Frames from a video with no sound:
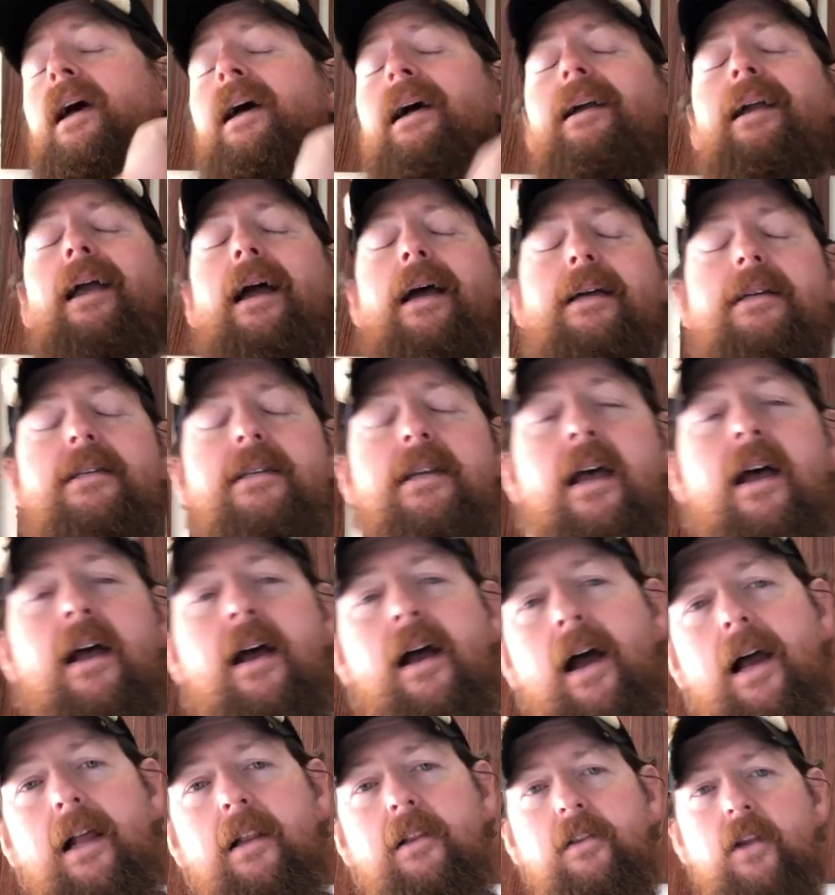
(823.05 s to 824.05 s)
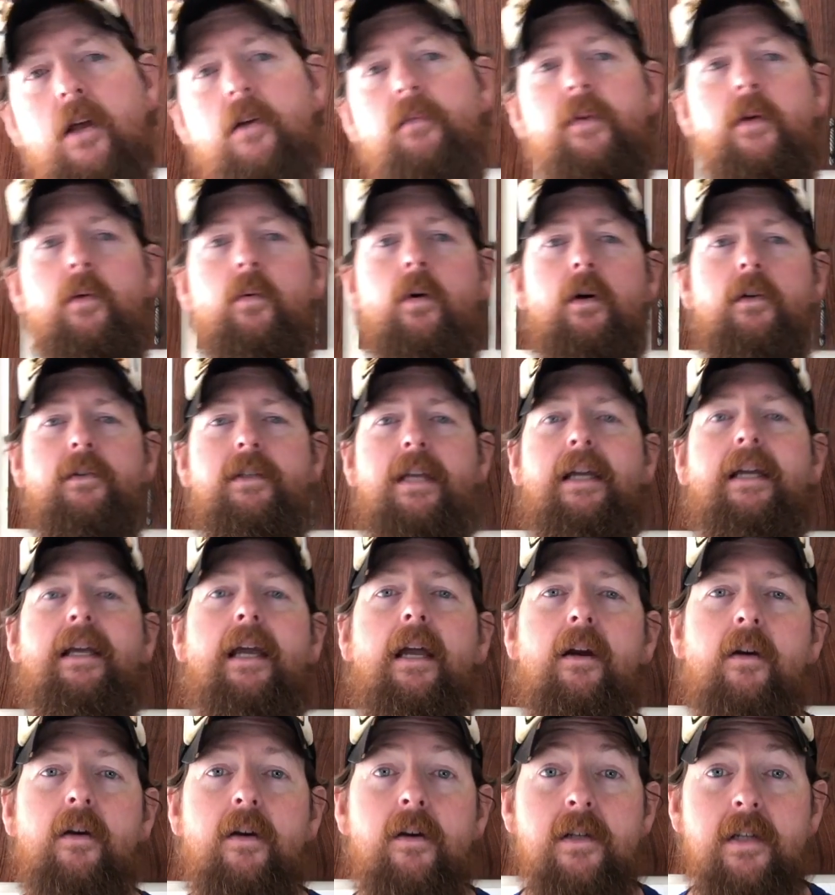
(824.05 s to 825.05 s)
Guys, I love you all. Take
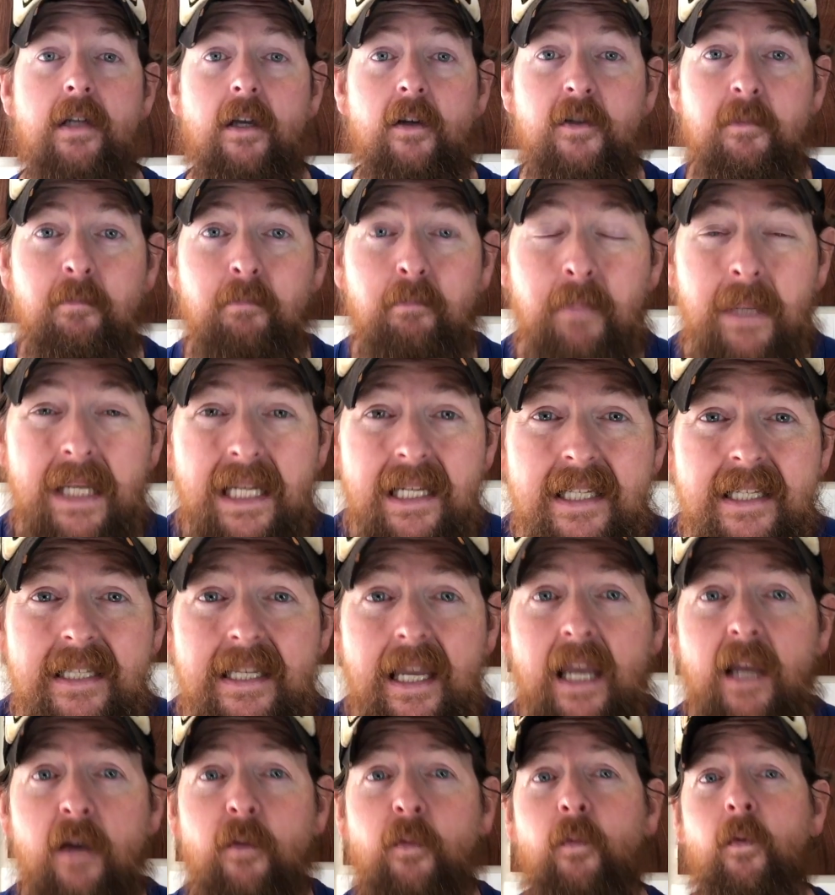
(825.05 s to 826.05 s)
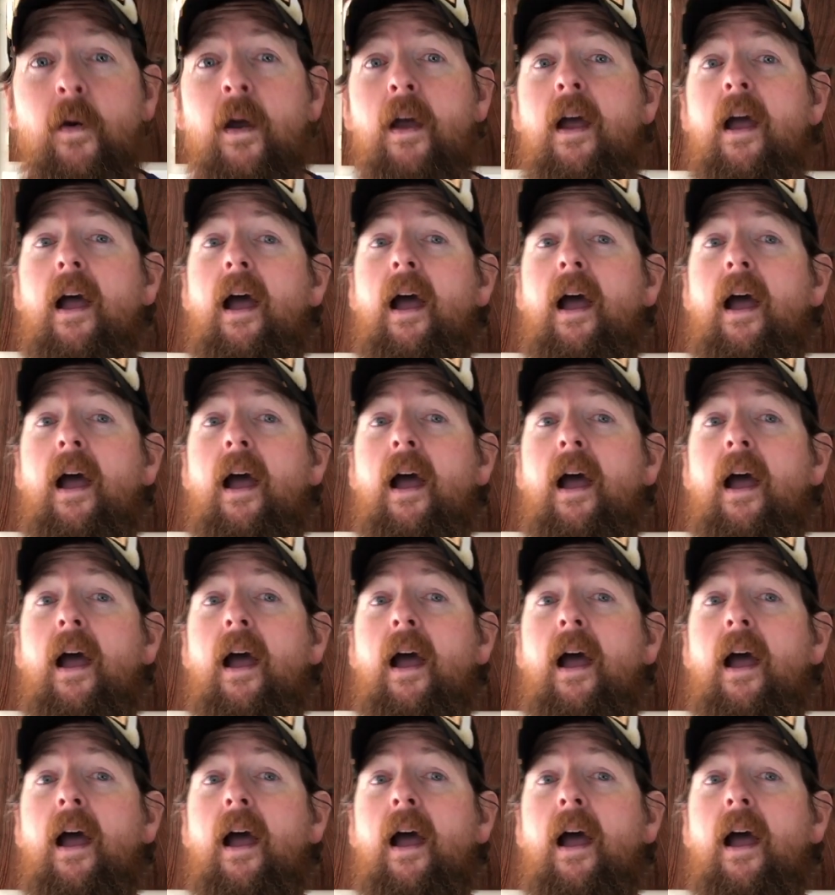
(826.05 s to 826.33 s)
care of yourselves, be safe,